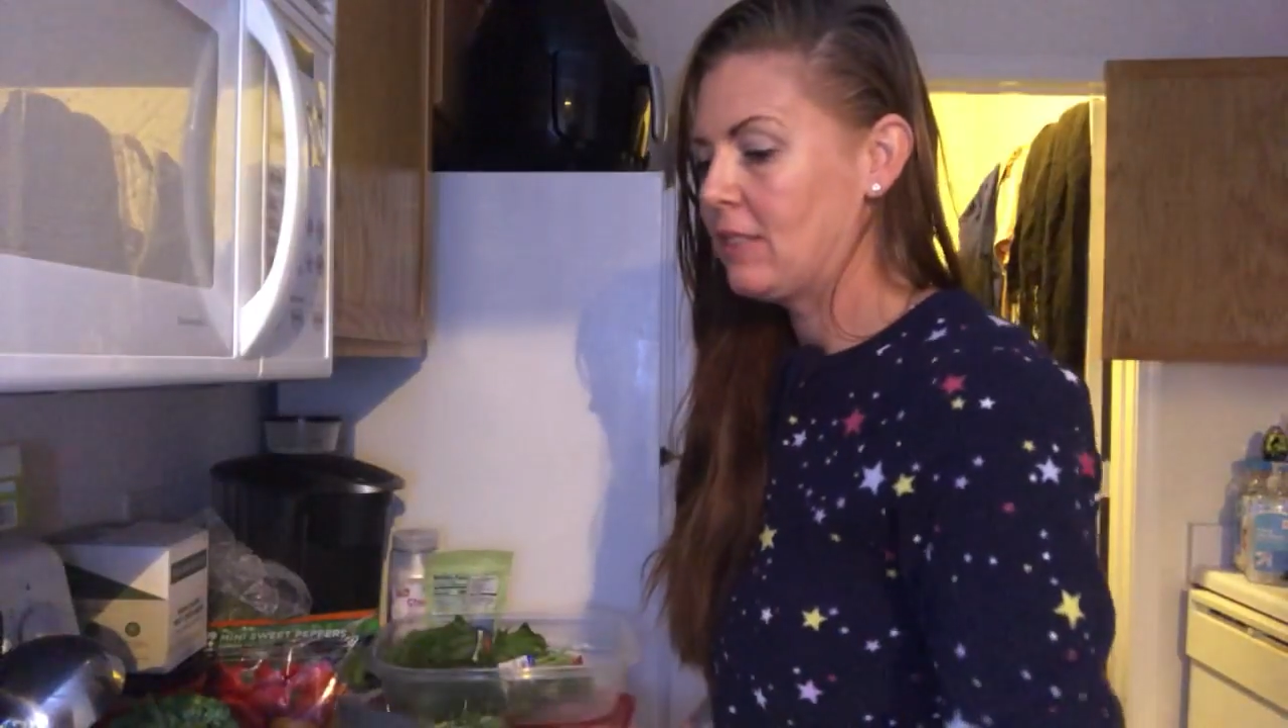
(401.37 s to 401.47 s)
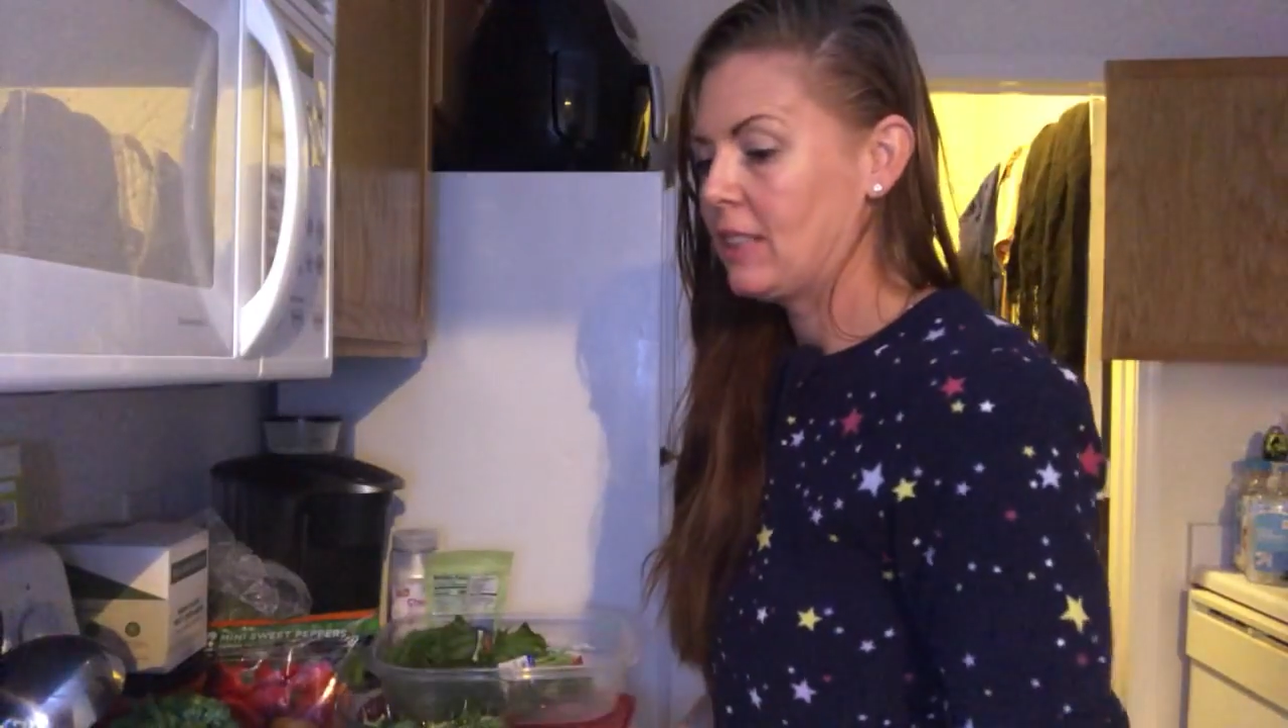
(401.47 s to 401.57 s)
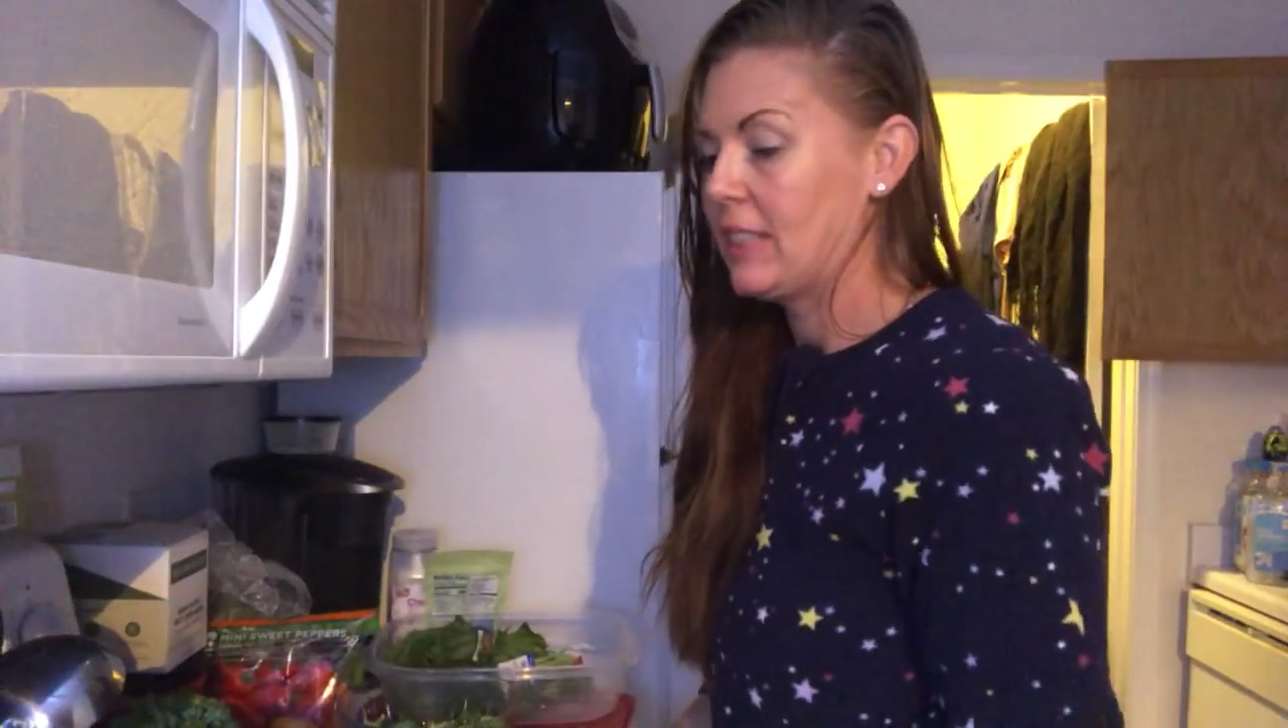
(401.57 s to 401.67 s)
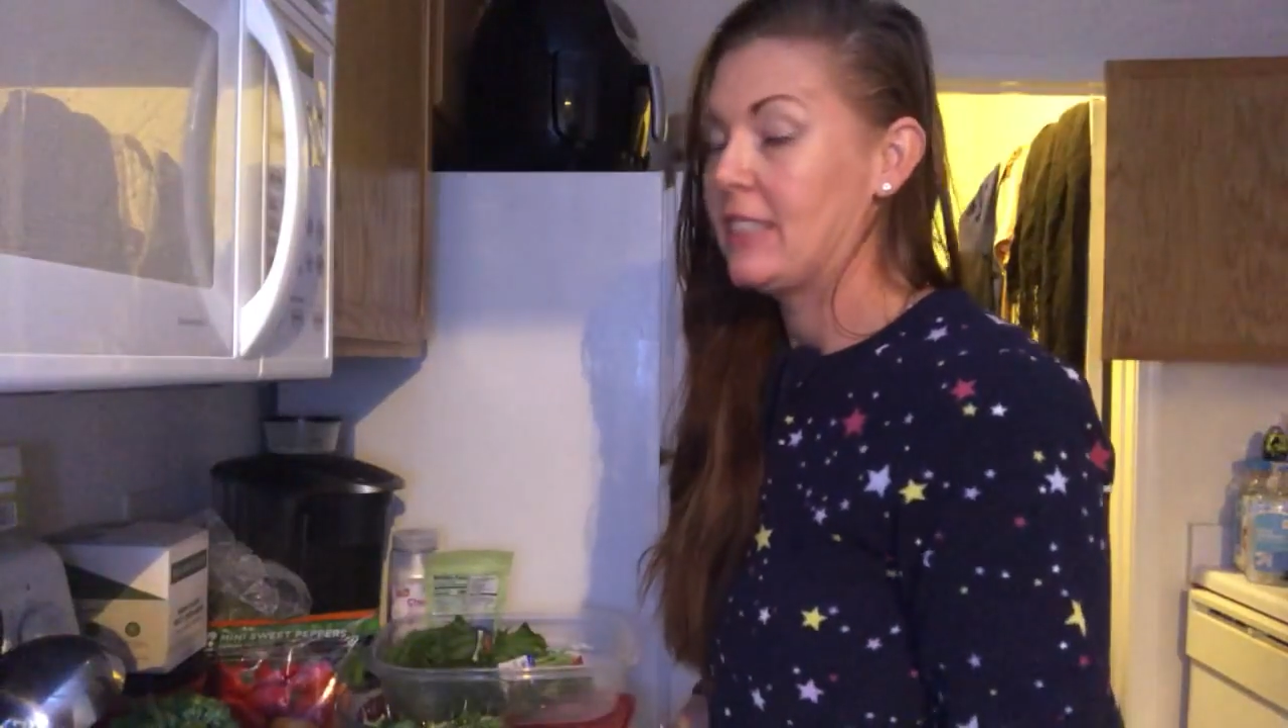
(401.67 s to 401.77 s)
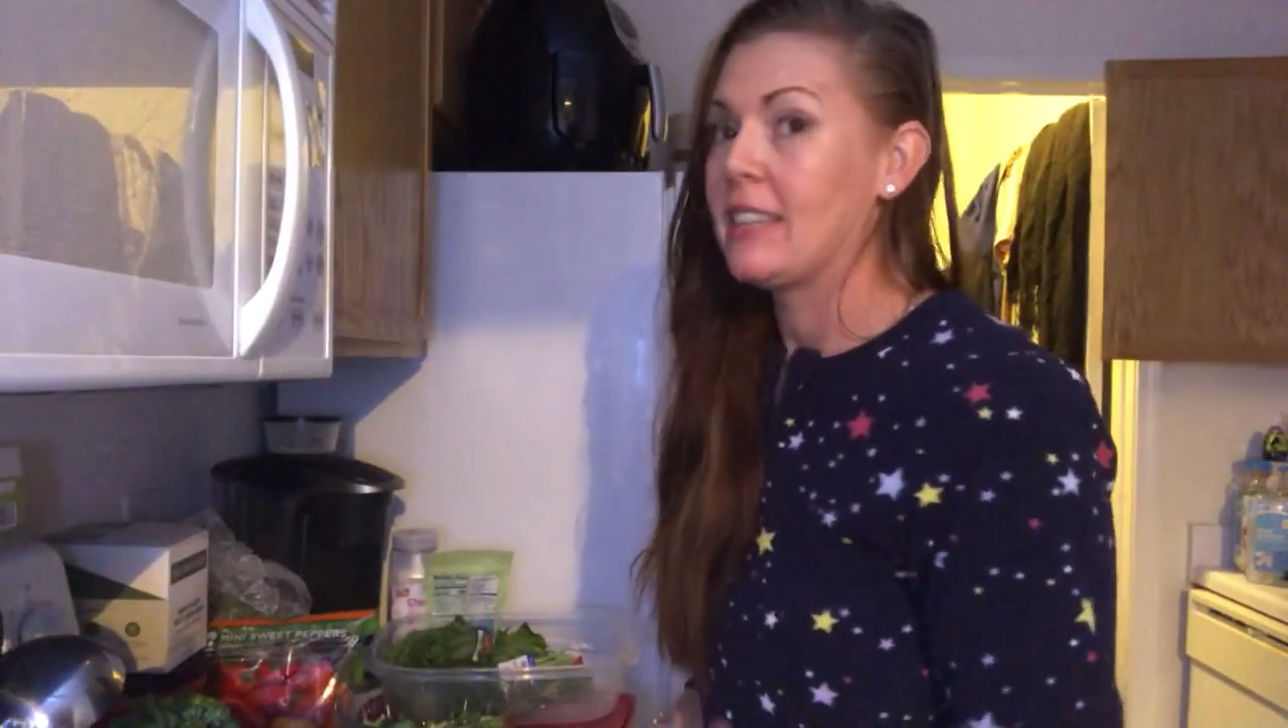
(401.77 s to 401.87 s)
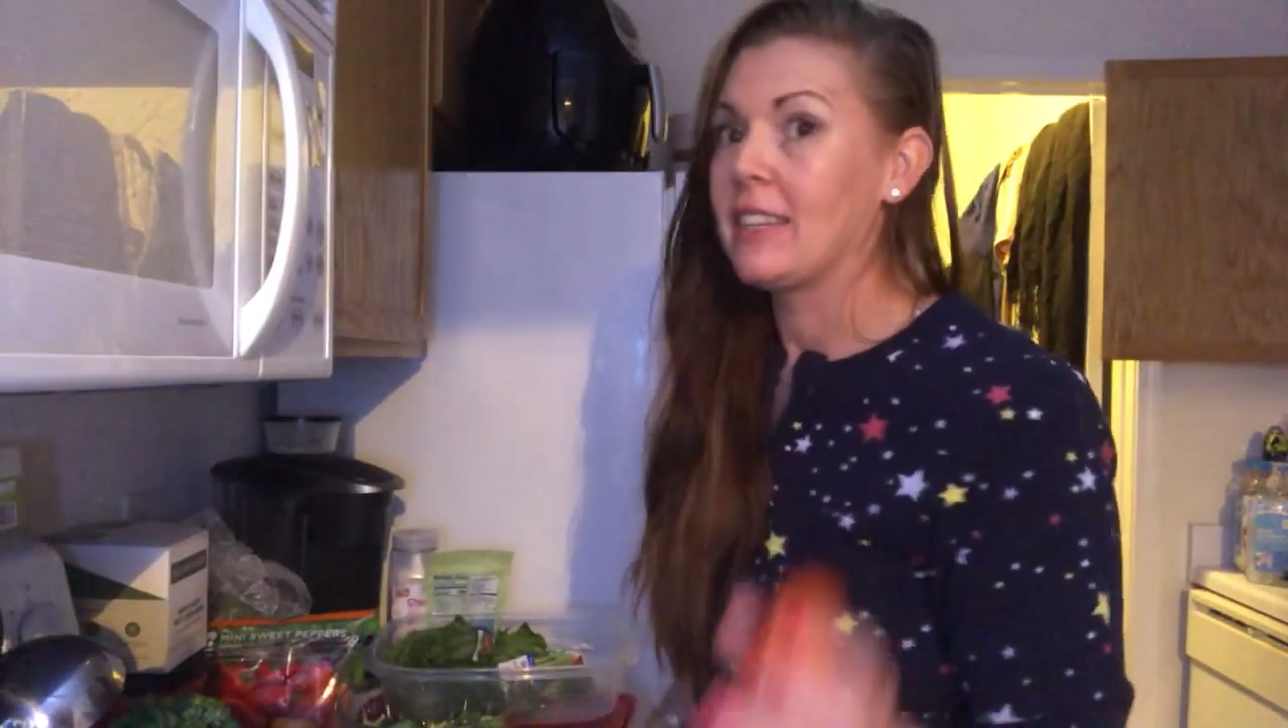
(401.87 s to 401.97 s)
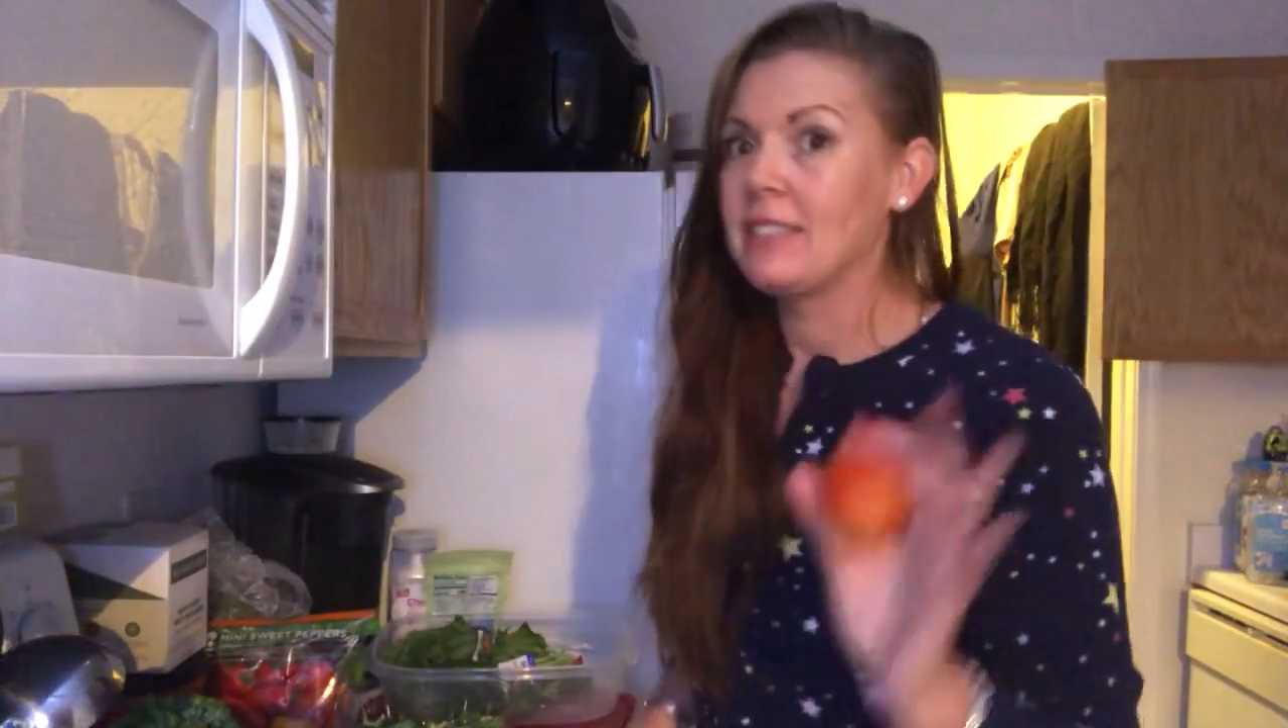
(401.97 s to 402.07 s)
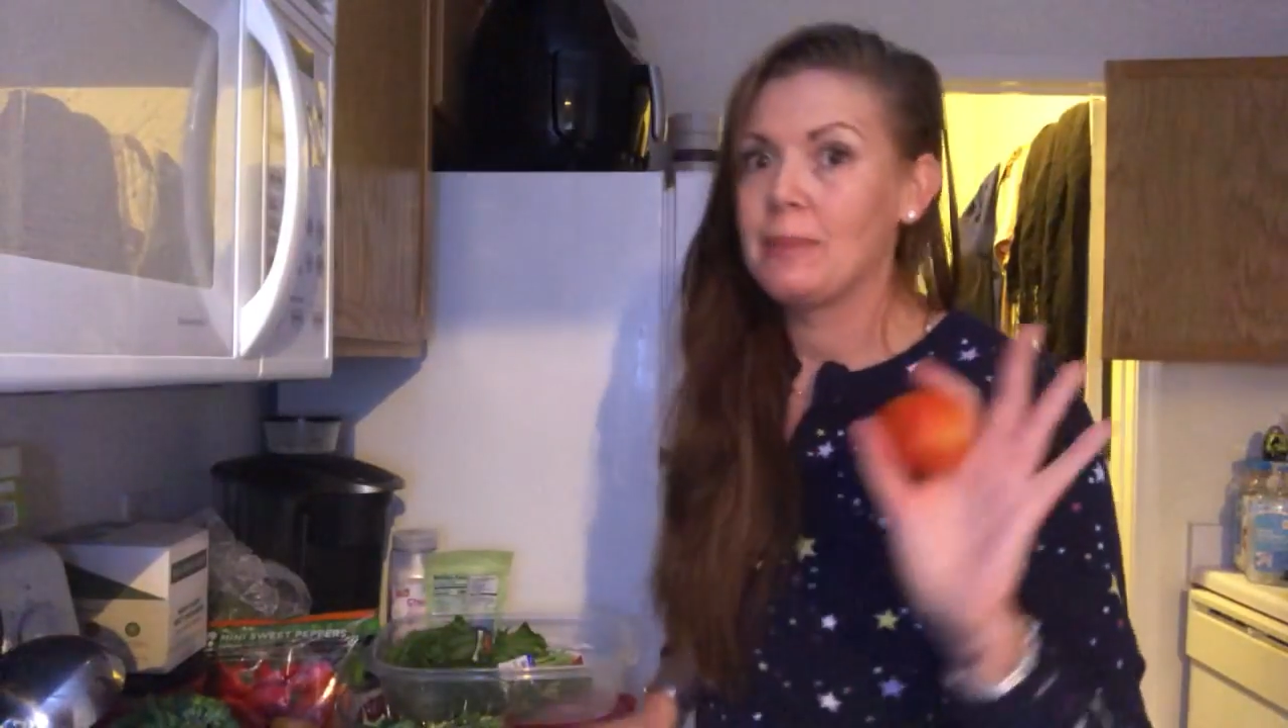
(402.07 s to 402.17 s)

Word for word: really does,